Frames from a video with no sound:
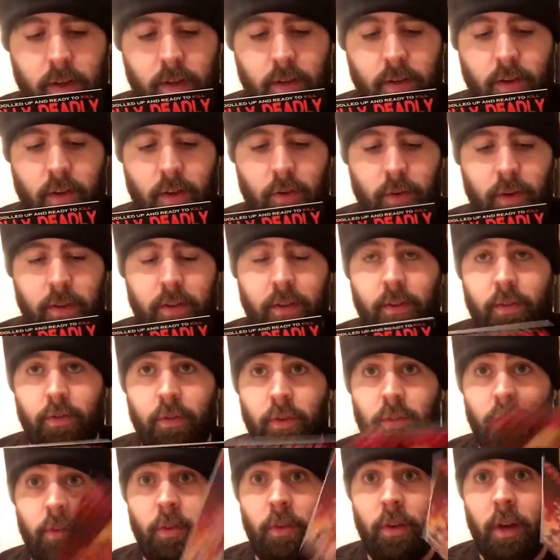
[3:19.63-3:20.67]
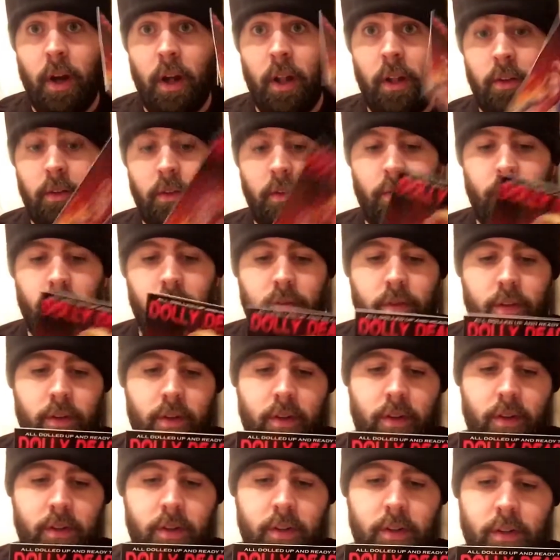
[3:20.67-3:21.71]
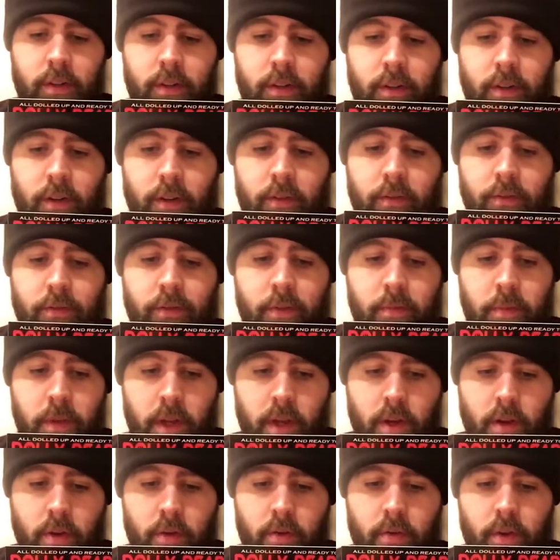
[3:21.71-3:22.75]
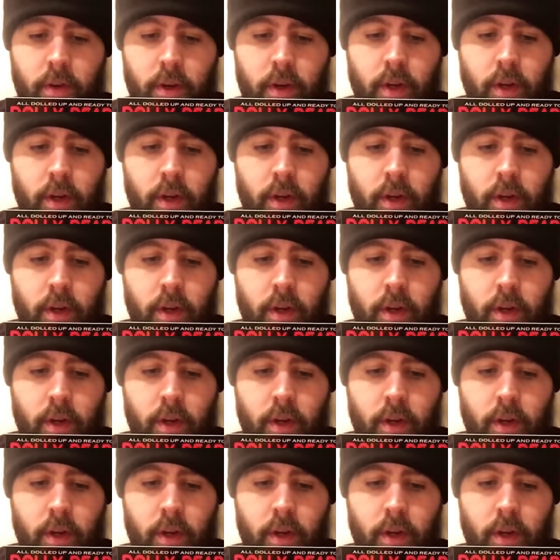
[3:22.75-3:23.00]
You could rent it for $2 on Vimeo,